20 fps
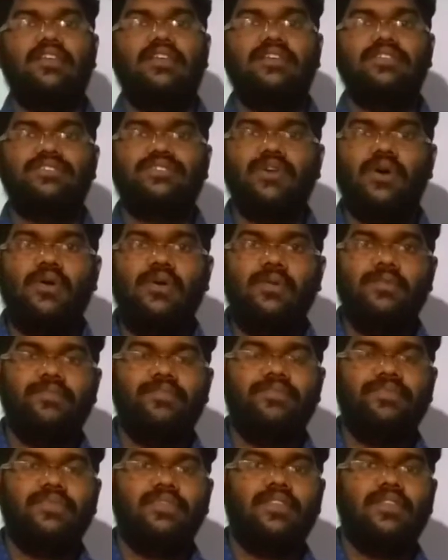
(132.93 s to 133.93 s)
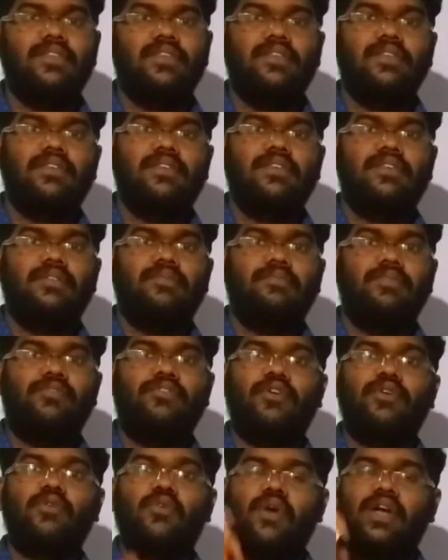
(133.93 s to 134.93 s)
So,
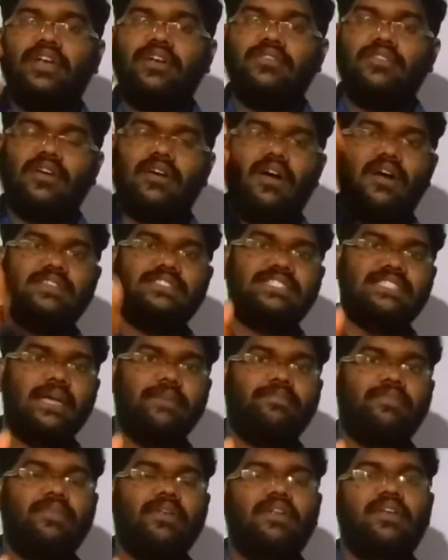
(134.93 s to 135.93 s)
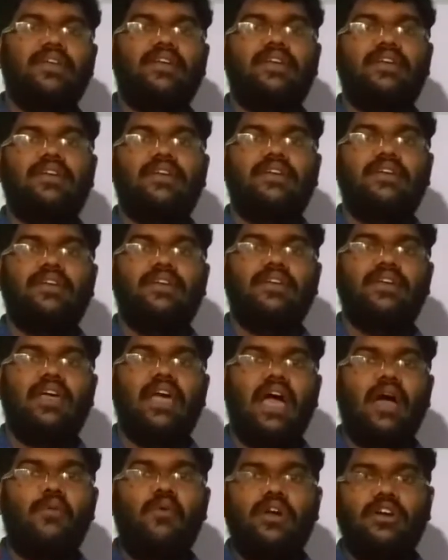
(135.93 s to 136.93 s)
before going to the concept,
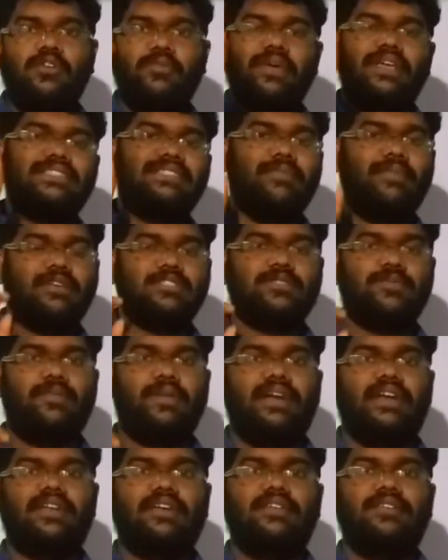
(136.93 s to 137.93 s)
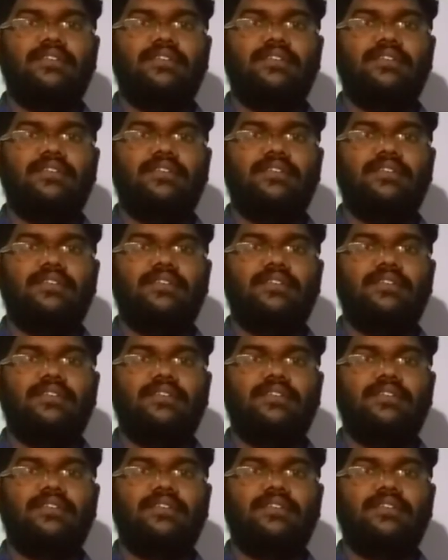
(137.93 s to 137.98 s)
I want to make some experiment.